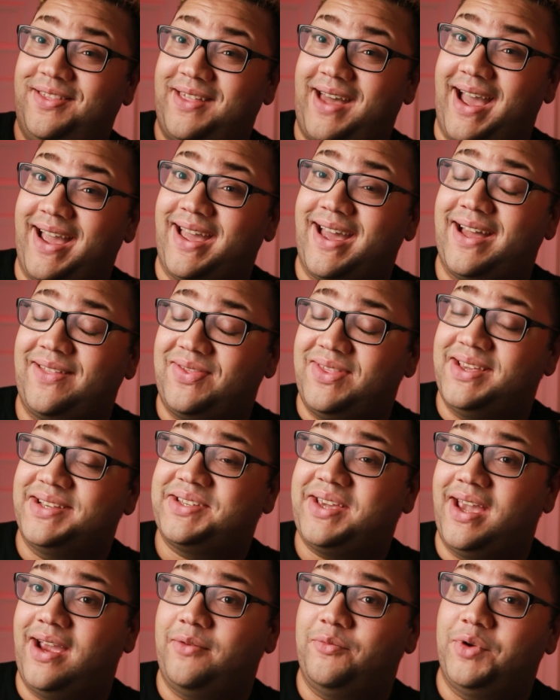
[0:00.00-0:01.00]
I got this
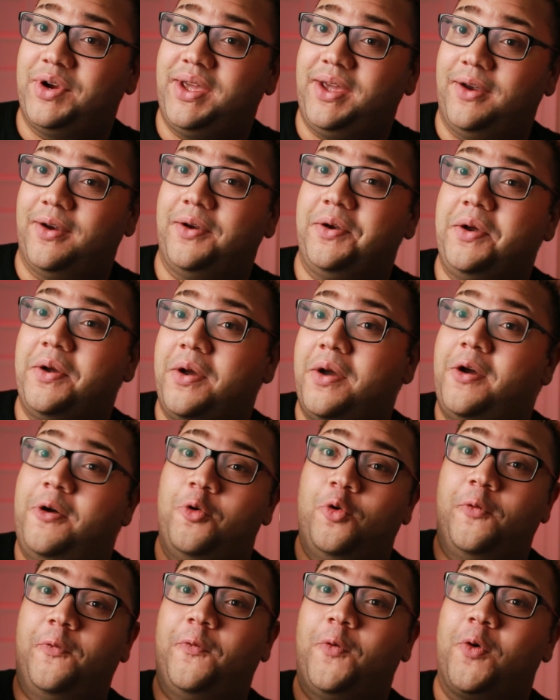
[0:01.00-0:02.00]
camera here
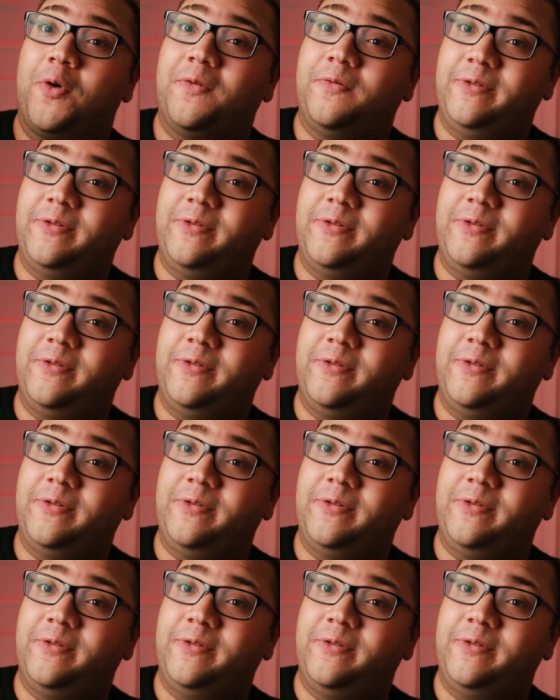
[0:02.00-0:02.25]
for